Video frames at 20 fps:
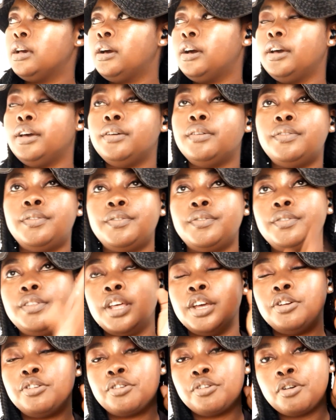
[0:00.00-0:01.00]
If
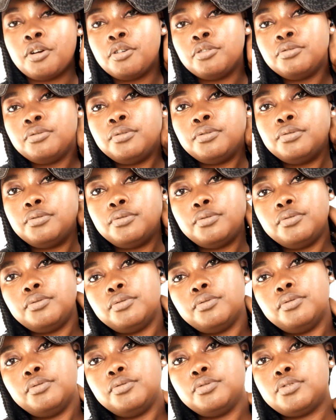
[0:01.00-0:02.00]
they grow
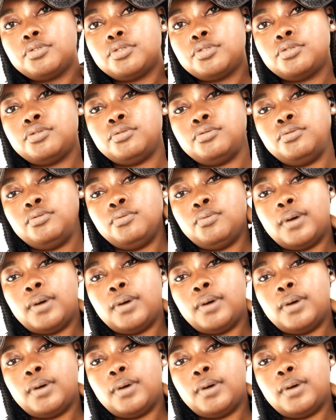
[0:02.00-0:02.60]
to